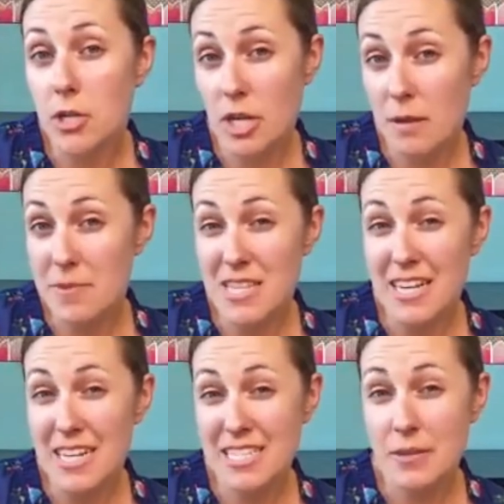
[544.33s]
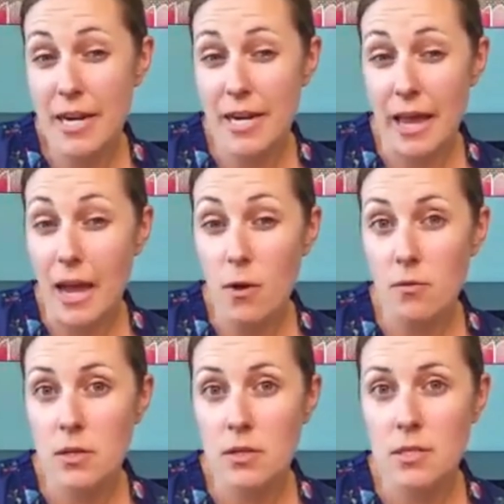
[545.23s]
in your cubby that I see right
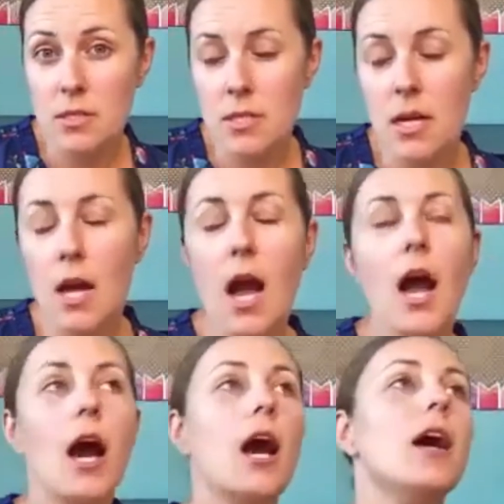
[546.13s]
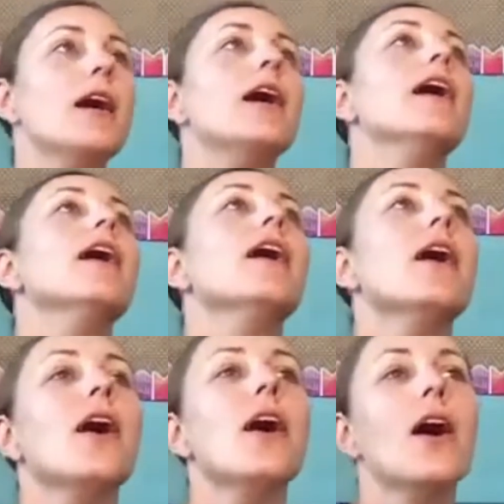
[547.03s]
now?
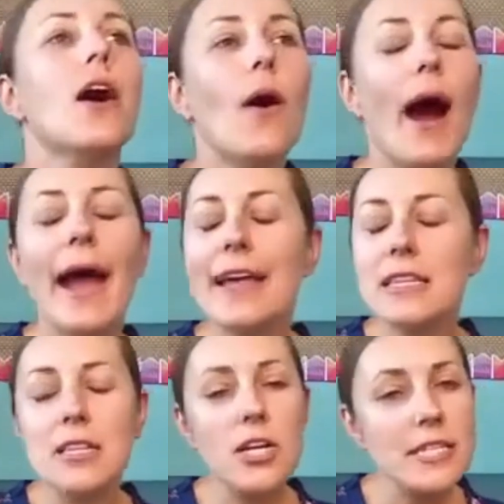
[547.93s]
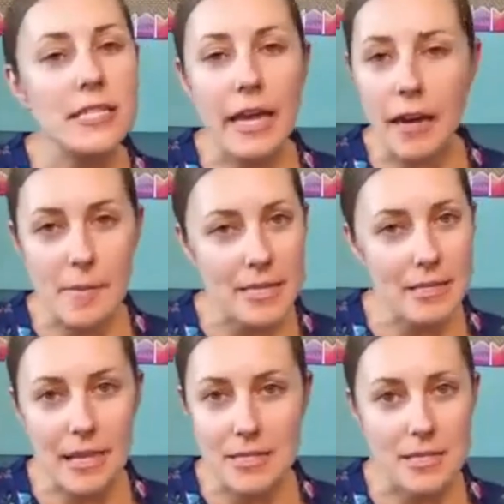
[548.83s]
Oh, I looked there,
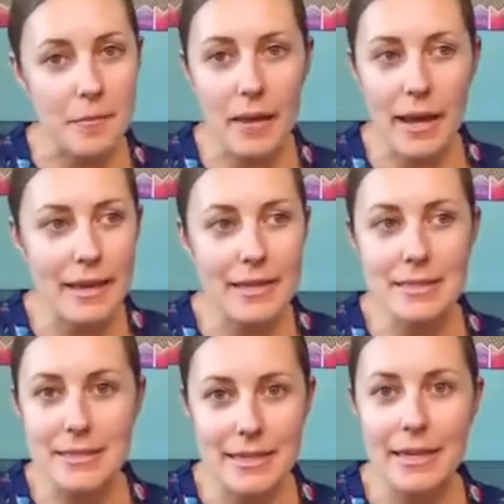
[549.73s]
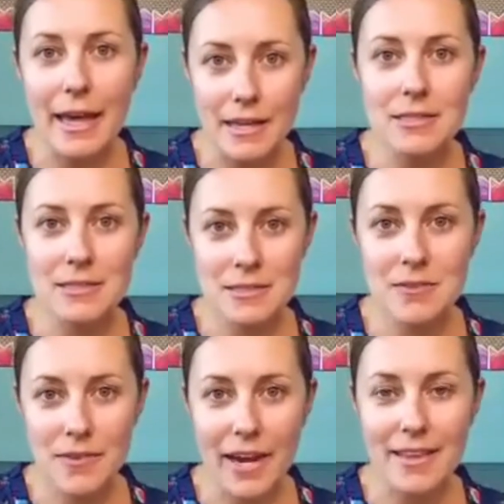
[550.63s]
Miss Loxlin, but I didn't see it,
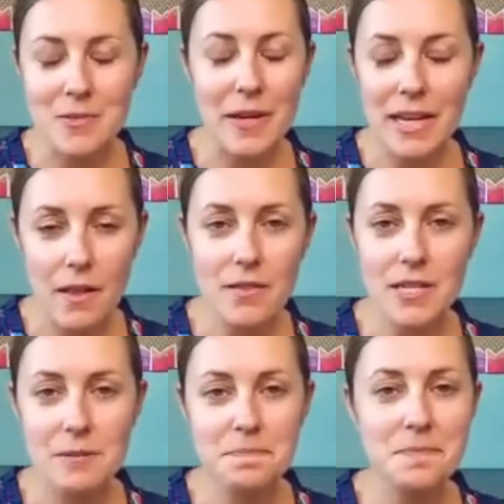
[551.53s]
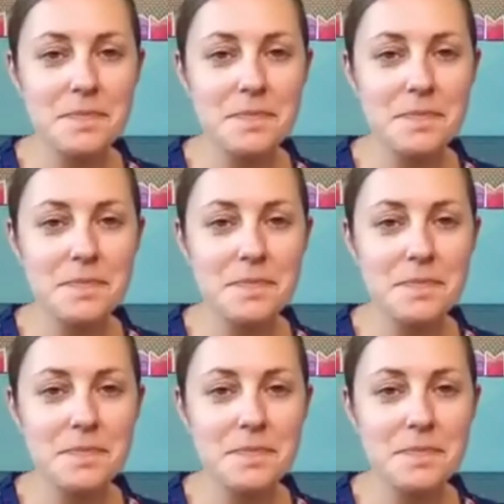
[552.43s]
right? That's what I get all the time.